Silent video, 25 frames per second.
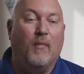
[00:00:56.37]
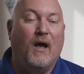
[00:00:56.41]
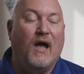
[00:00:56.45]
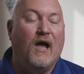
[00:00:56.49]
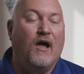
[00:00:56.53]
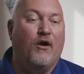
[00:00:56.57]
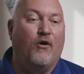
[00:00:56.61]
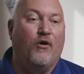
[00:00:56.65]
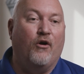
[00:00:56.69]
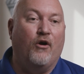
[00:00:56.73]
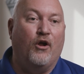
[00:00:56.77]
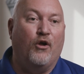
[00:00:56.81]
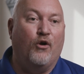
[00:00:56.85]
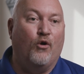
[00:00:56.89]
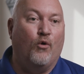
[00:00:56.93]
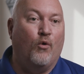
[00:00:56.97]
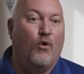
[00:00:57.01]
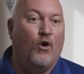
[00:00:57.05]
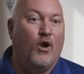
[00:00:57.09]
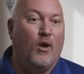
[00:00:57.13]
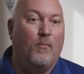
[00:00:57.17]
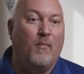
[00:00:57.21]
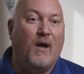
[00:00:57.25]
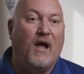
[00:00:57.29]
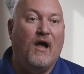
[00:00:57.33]
battery
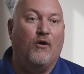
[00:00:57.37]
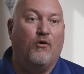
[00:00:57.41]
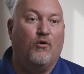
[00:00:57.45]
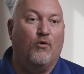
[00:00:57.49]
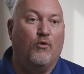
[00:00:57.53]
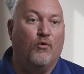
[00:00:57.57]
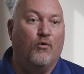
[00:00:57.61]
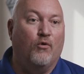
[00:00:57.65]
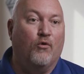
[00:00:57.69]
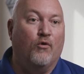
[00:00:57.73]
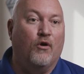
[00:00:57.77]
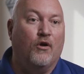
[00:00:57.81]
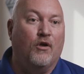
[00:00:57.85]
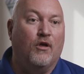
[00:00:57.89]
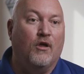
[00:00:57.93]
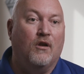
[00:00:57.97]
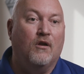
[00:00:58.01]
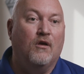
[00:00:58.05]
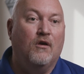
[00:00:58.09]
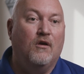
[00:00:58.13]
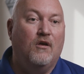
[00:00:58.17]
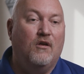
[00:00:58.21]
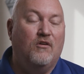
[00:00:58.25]
or a microgrid